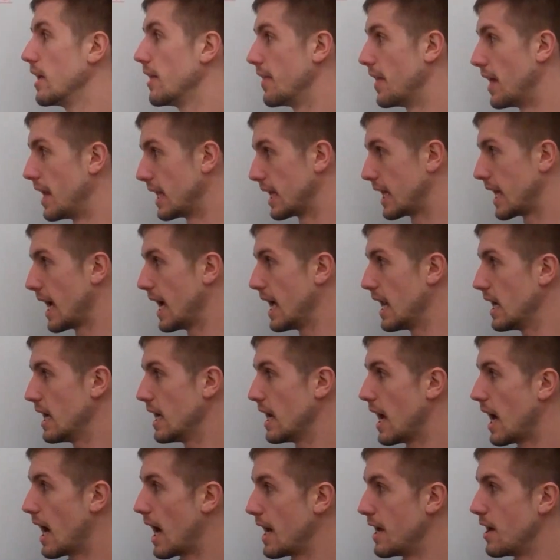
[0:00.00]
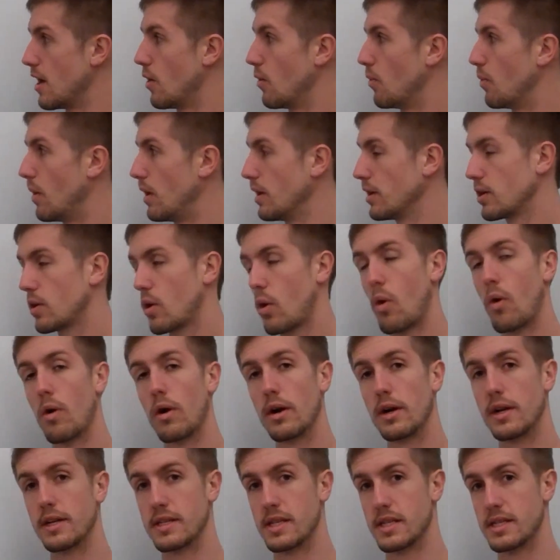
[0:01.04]
Then again, I know 1
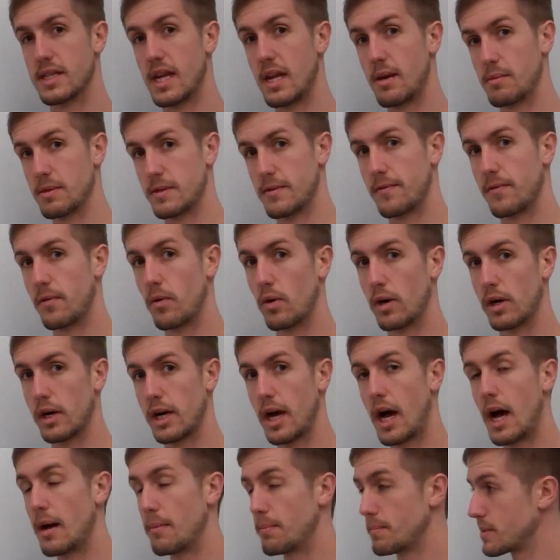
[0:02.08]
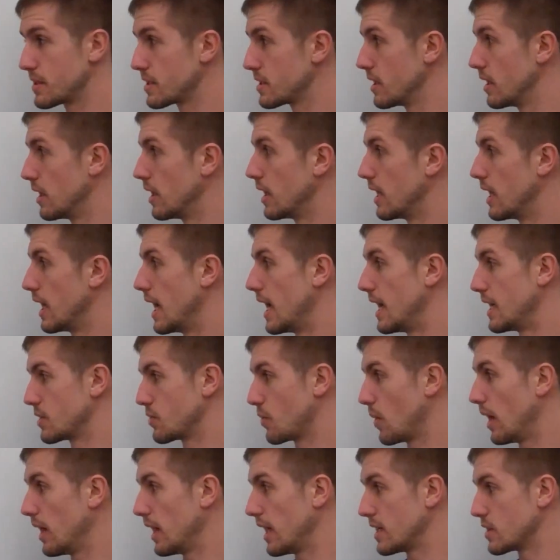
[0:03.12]
quart is the same as 4 cups, as
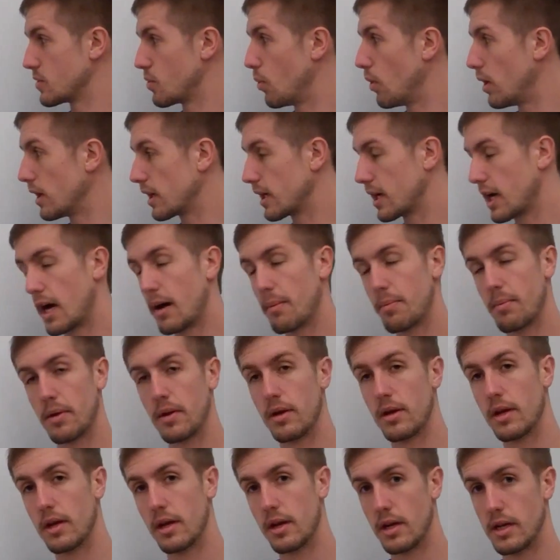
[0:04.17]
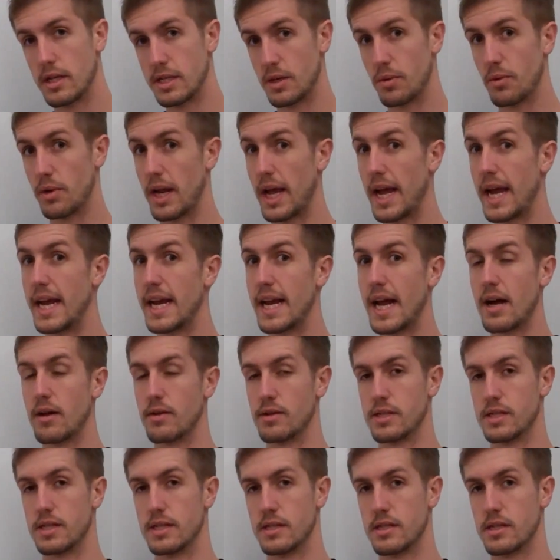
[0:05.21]
well as 1 cup is equal to 8
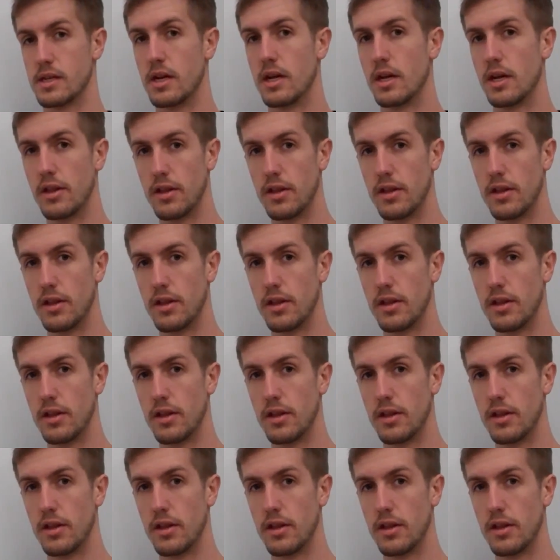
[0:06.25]
ounces.